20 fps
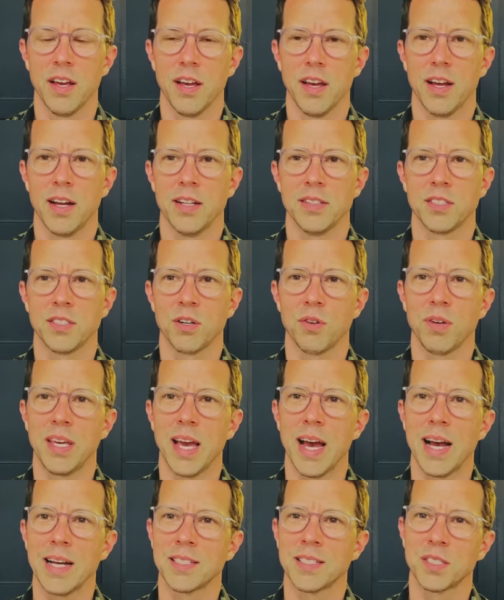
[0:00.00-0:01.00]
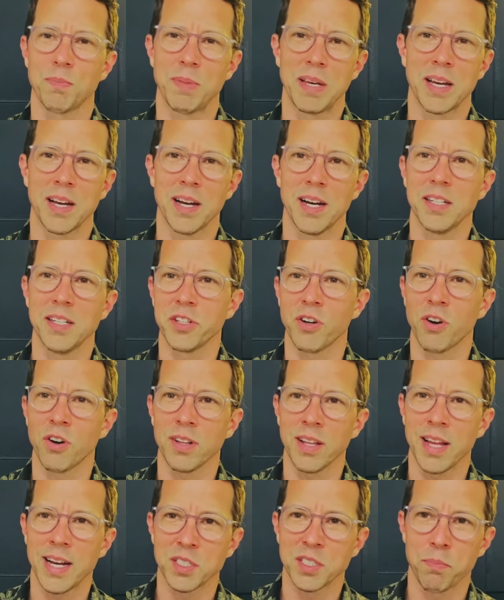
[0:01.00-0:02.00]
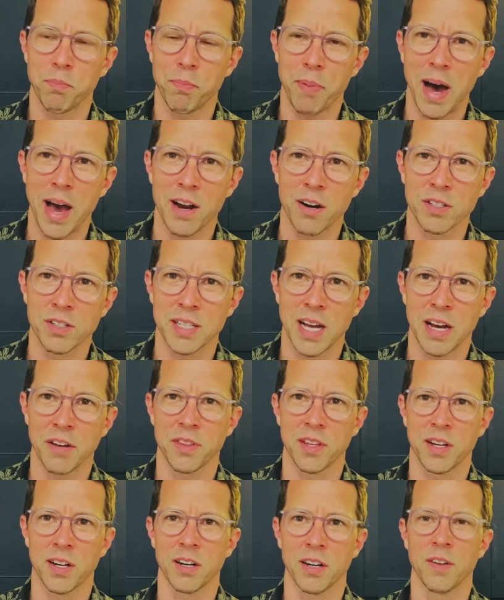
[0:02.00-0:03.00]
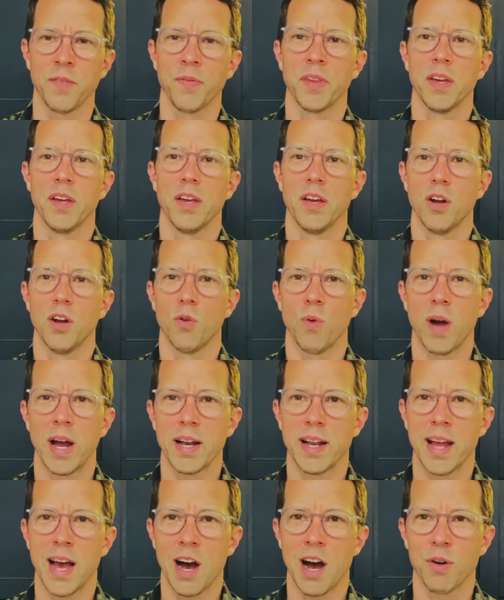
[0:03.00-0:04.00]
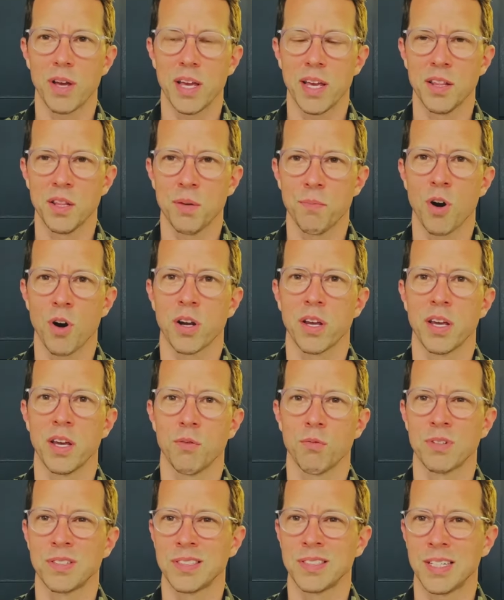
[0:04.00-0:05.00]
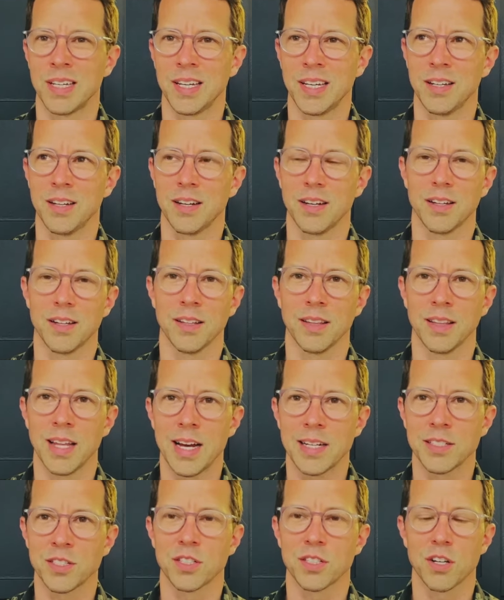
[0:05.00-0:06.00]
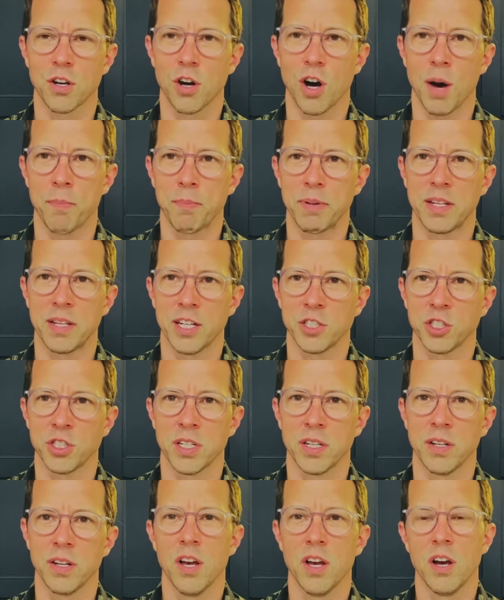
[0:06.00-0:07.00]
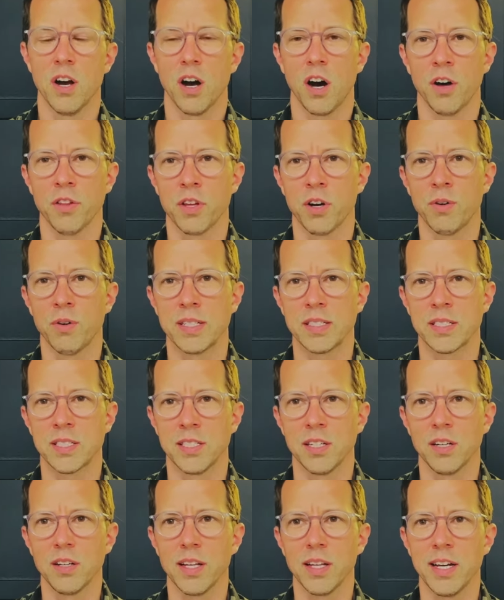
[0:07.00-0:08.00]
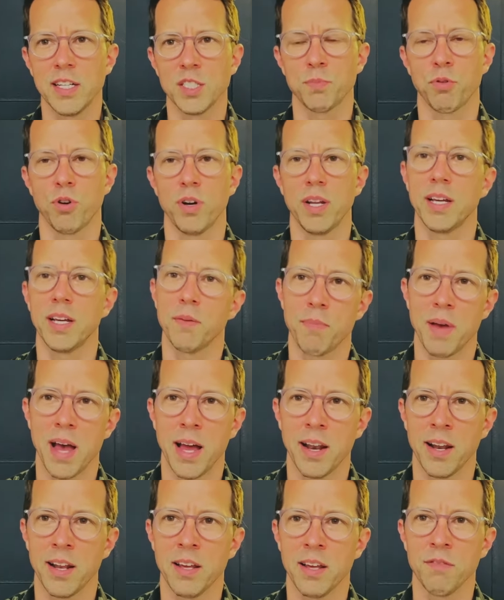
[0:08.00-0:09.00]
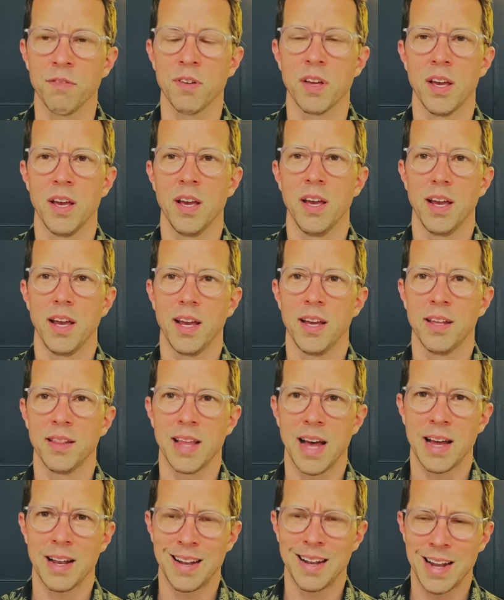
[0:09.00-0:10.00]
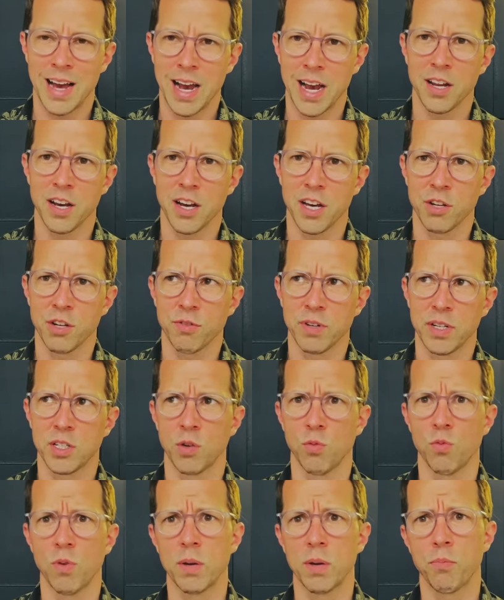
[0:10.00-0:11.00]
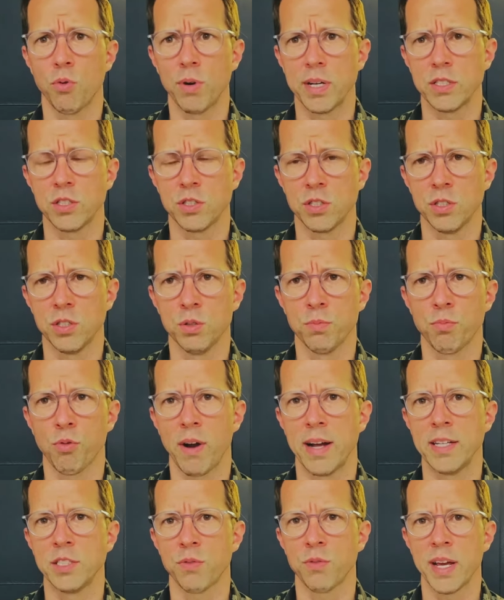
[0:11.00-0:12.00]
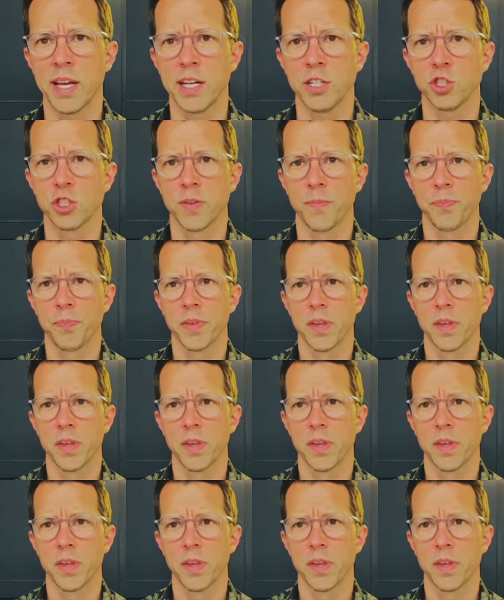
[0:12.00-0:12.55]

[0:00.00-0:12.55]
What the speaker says: And so yes, because there are less buyers out there, right now in the market. We're seeing less competition, although it still is pretty competitive in that 900 to 1.2 price range.